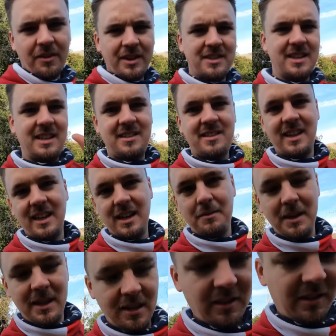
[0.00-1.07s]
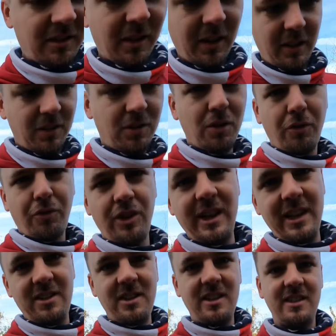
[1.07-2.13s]
I think ten centimetres, two or three
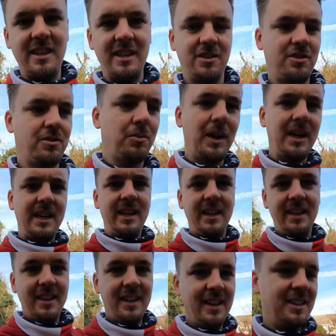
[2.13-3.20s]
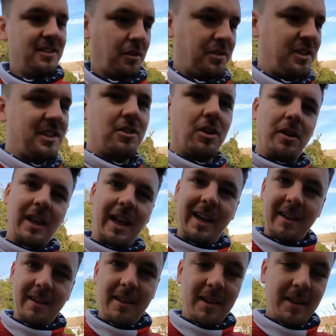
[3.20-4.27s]
inches each way. So obviously it's not
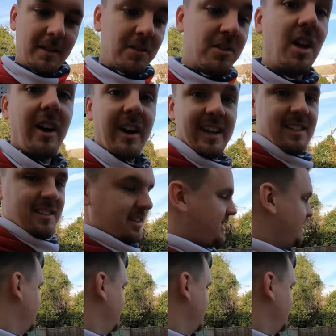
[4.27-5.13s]
like tight.